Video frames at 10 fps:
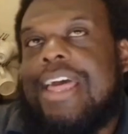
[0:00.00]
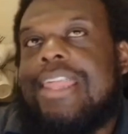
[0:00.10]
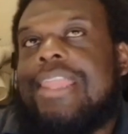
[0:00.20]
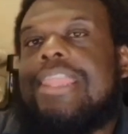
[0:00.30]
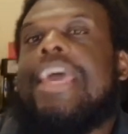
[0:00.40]

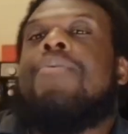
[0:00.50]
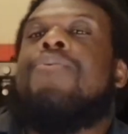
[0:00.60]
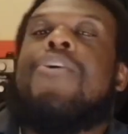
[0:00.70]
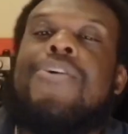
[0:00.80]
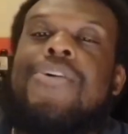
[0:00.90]
they
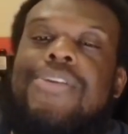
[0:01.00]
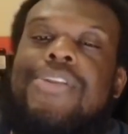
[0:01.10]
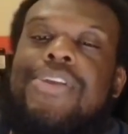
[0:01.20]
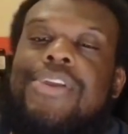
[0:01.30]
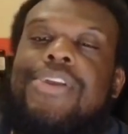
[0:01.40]
weren't
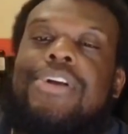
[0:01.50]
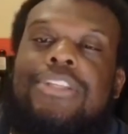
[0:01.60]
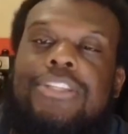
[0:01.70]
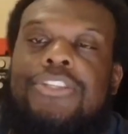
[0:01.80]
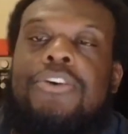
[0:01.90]
a
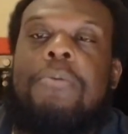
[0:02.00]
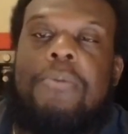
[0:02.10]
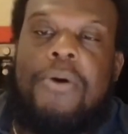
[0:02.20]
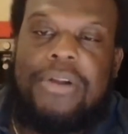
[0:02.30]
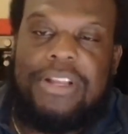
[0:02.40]
Super
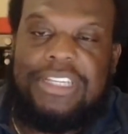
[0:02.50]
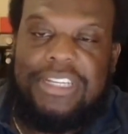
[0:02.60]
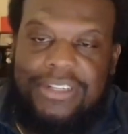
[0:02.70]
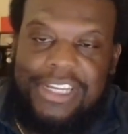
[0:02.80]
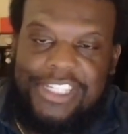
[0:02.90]
Bowl
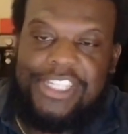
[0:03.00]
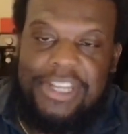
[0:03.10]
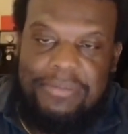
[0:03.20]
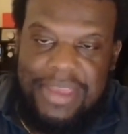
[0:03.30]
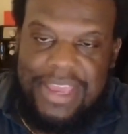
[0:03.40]
contender. They should
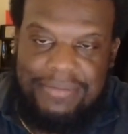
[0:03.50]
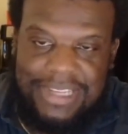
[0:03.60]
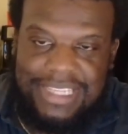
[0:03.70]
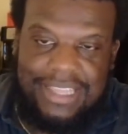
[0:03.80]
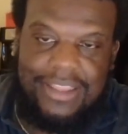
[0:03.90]
have been,
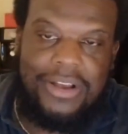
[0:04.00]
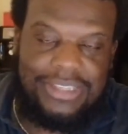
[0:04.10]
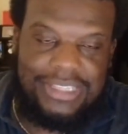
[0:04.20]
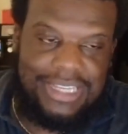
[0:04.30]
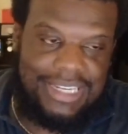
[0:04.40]
but they
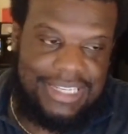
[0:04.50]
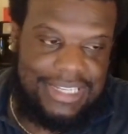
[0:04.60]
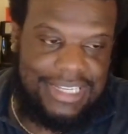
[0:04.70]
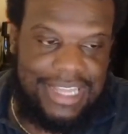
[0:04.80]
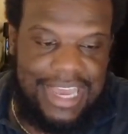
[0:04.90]
lost it
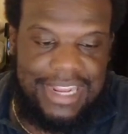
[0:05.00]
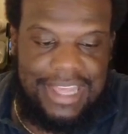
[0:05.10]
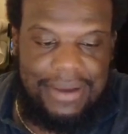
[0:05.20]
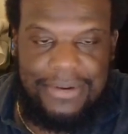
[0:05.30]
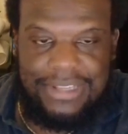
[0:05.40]
to Atlanta
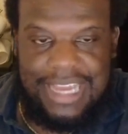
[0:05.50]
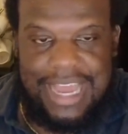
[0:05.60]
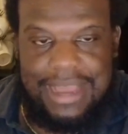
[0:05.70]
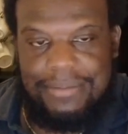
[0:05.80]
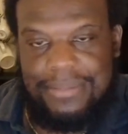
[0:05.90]
that one
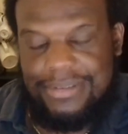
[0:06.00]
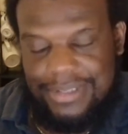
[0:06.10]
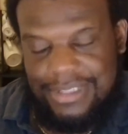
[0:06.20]
time.